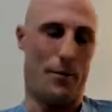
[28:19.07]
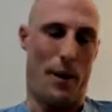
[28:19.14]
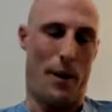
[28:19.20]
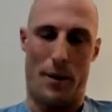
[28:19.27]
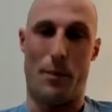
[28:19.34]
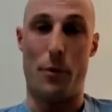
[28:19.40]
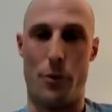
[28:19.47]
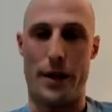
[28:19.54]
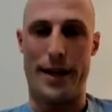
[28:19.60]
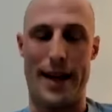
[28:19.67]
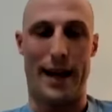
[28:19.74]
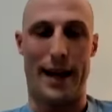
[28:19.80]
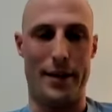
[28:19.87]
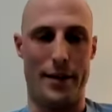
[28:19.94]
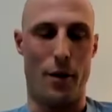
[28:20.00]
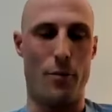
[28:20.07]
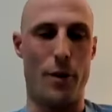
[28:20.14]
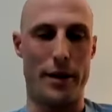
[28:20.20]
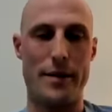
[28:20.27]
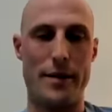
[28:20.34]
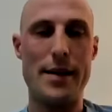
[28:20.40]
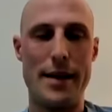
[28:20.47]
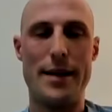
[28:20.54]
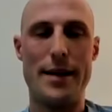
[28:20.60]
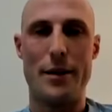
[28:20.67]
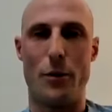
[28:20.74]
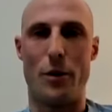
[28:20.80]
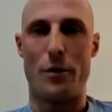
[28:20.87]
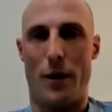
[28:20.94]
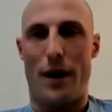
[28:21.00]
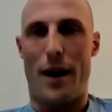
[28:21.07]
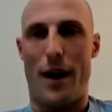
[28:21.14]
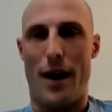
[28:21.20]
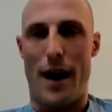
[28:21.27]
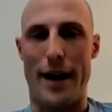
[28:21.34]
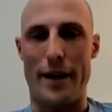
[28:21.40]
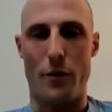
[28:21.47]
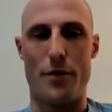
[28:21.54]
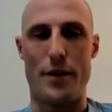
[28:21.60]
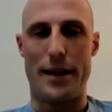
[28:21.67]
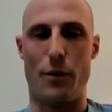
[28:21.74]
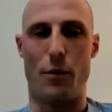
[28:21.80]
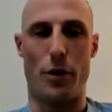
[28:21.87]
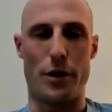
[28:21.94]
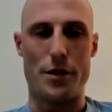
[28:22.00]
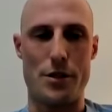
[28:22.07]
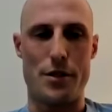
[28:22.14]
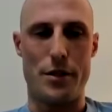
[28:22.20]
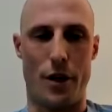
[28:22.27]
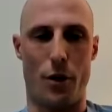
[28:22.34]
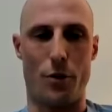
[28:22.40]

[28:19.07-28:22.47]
Maybe we can, but I don't think it works,